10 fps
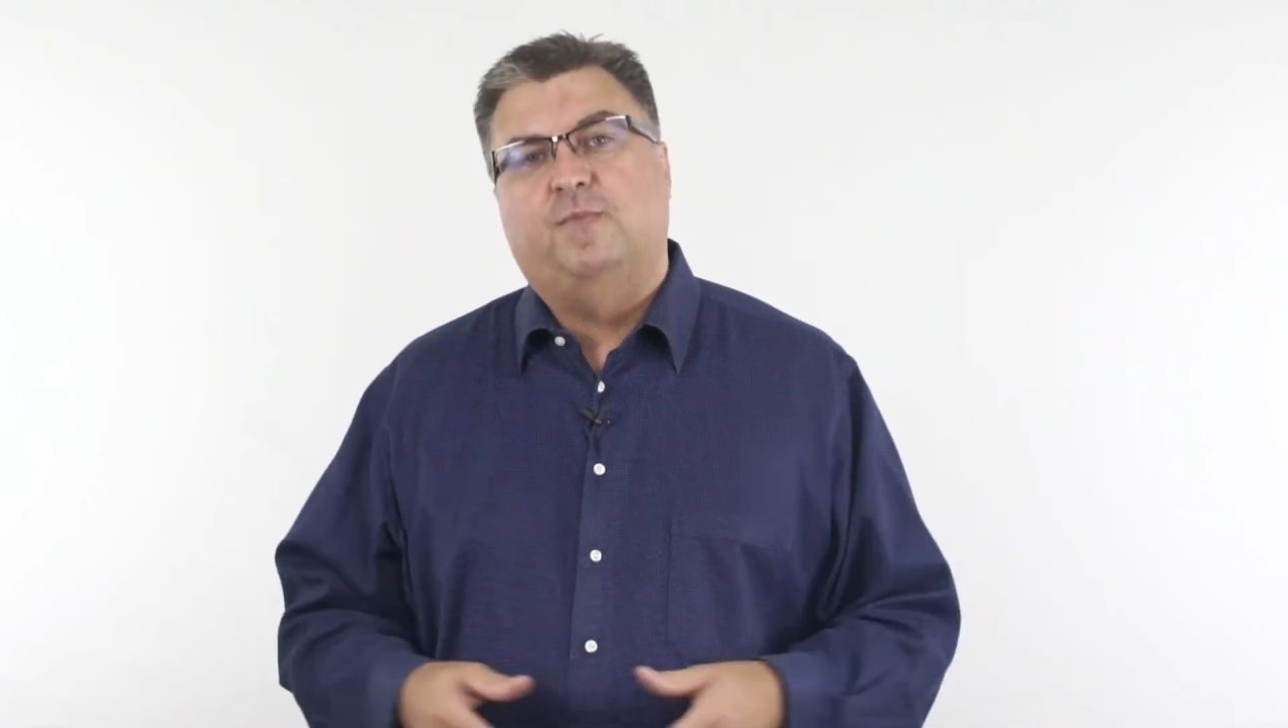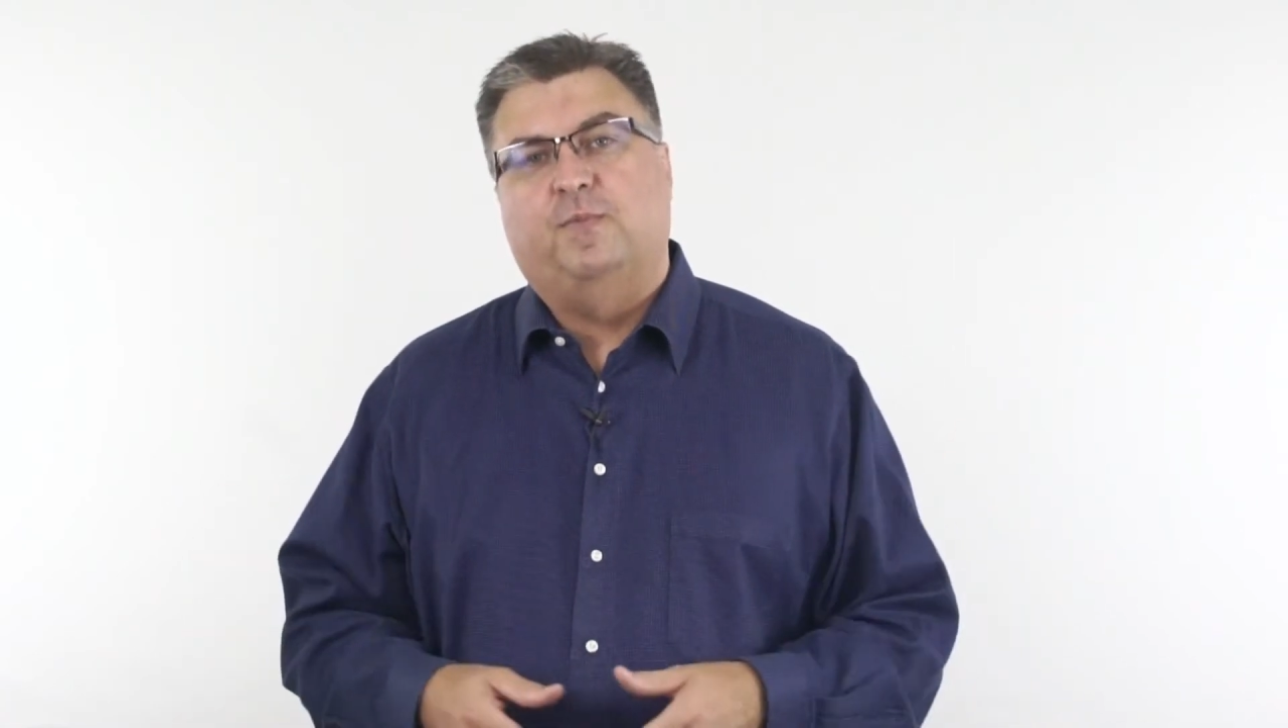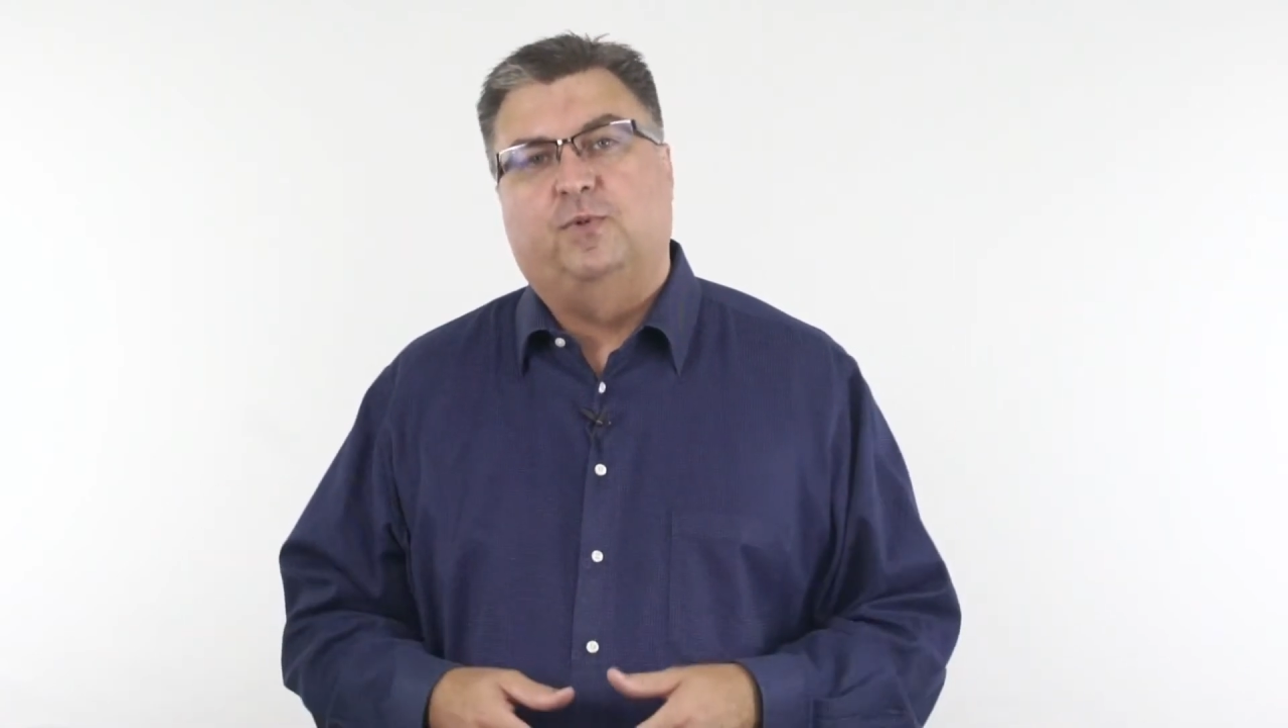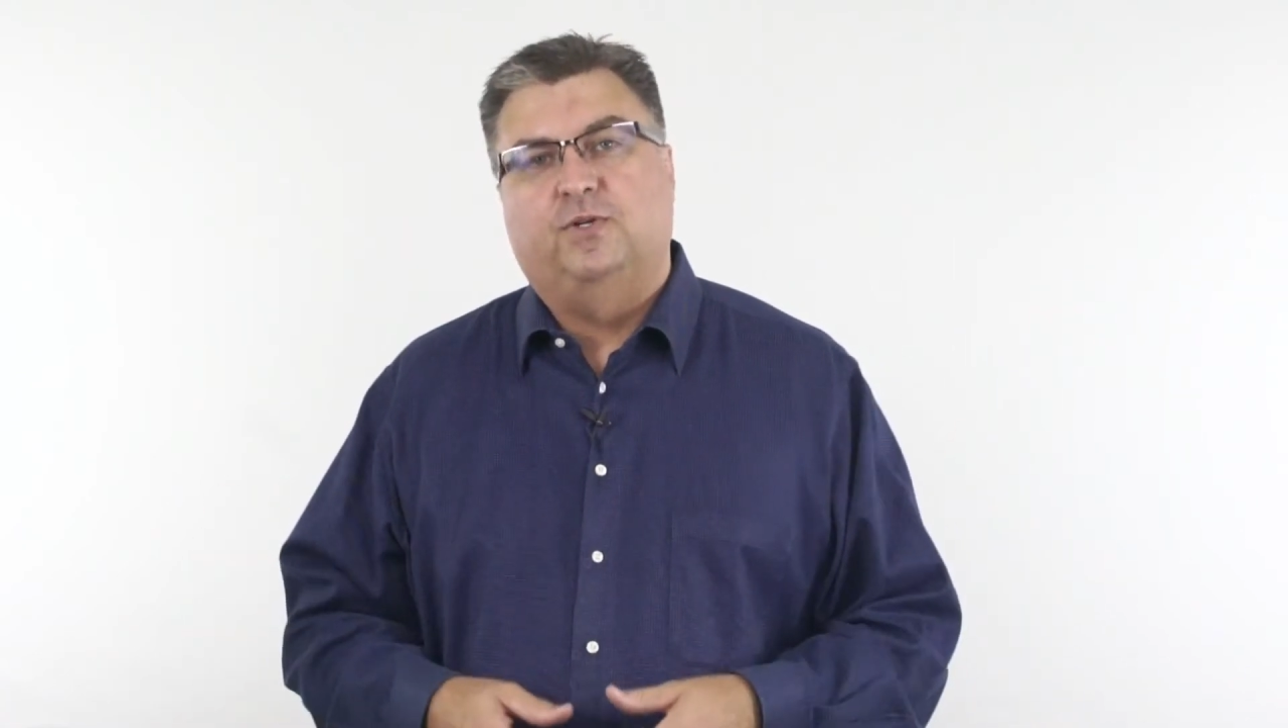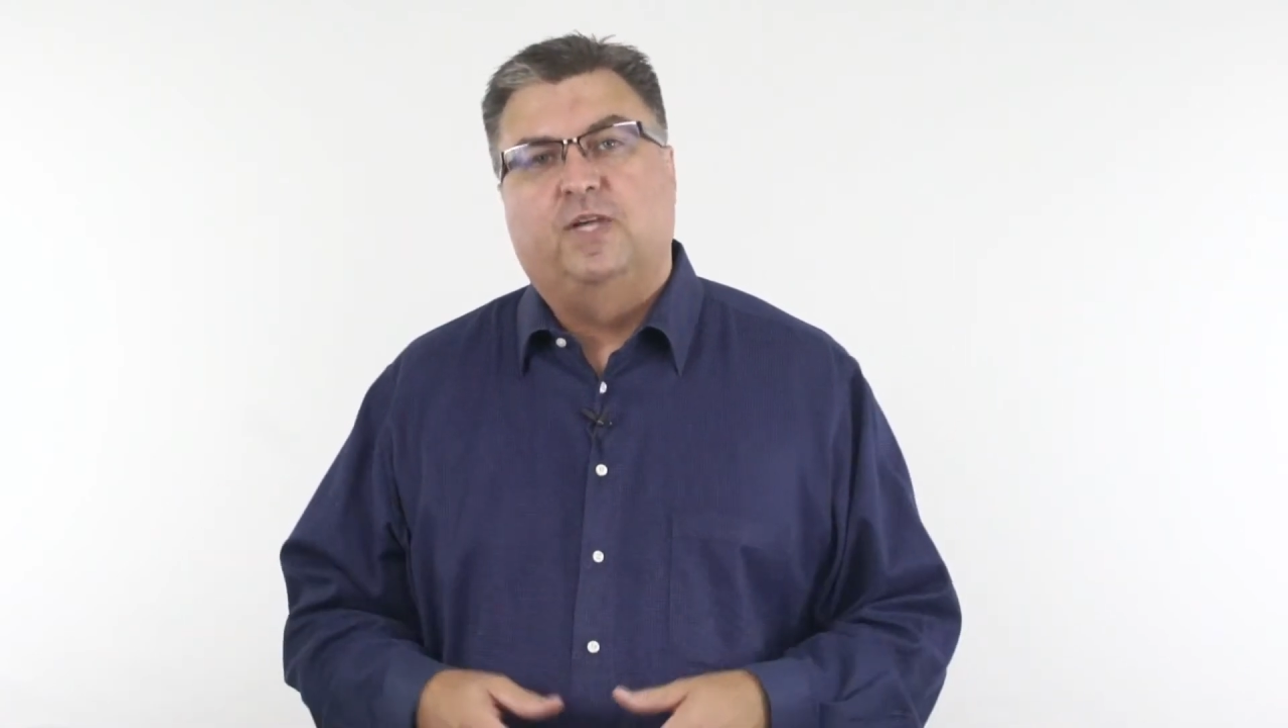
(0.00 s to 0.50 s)

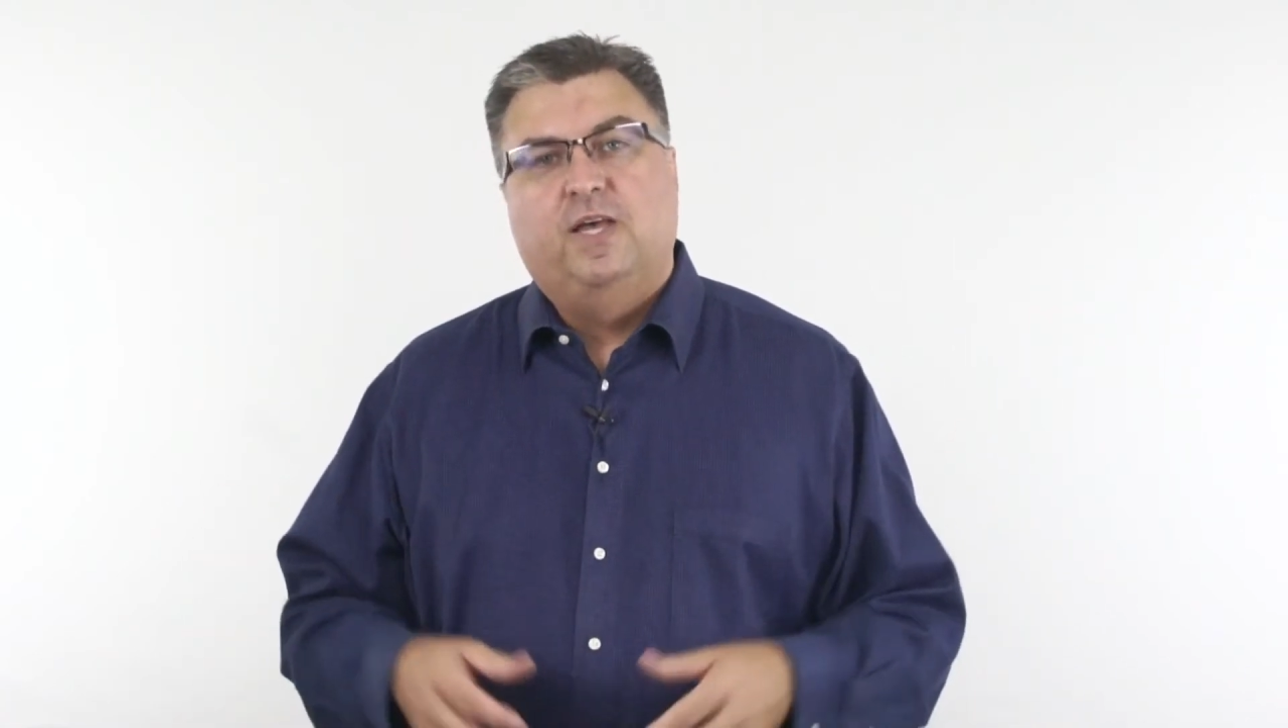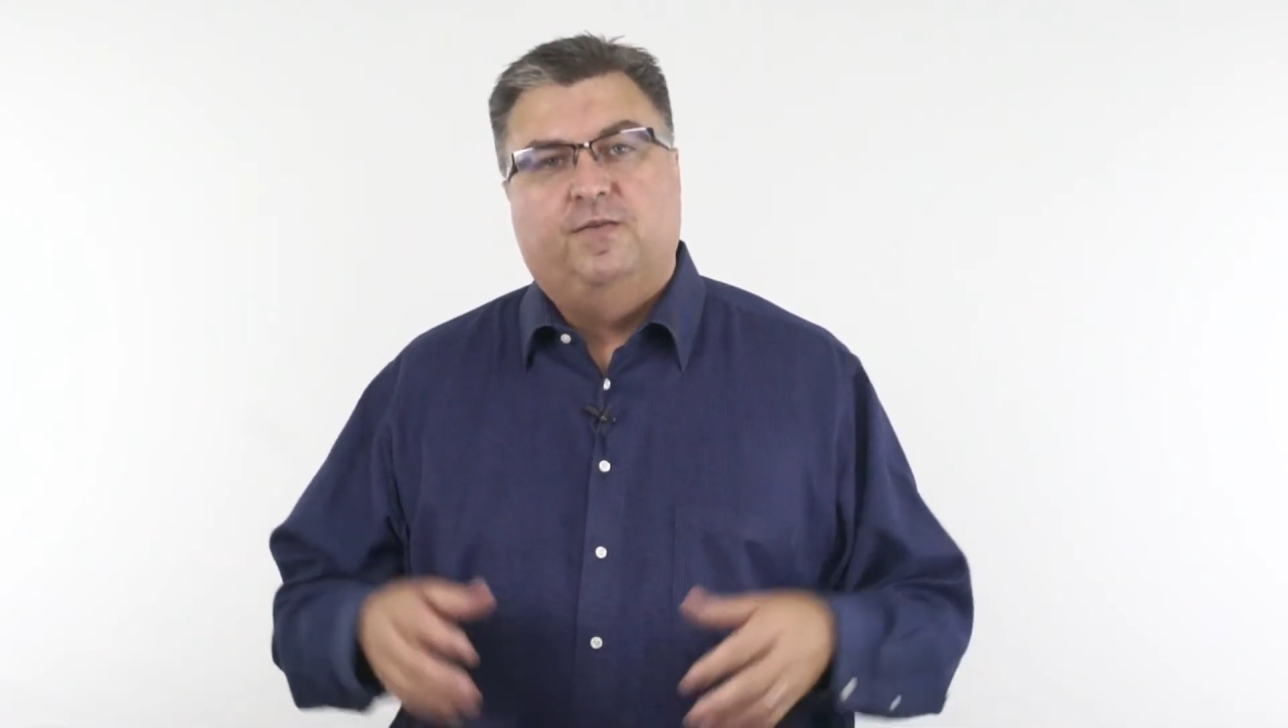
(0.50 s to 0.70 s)
members